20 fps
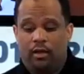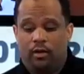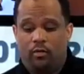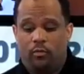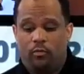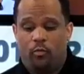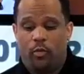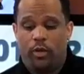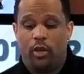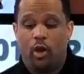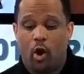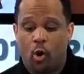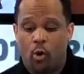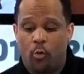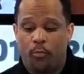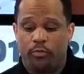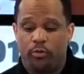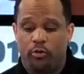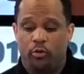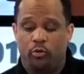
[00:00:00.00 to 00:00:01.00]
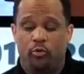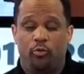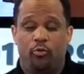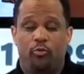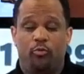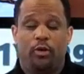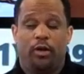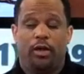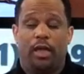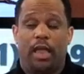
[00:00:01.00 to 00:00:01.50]
We hope
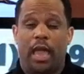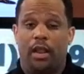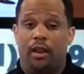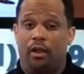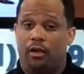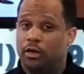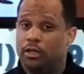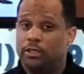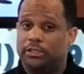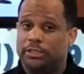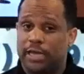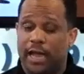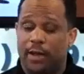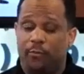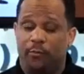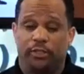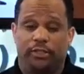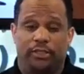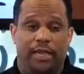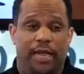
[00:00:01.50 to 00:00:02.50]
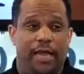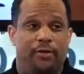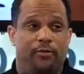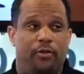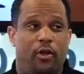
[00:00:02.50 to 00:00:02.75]
you had a good time with that.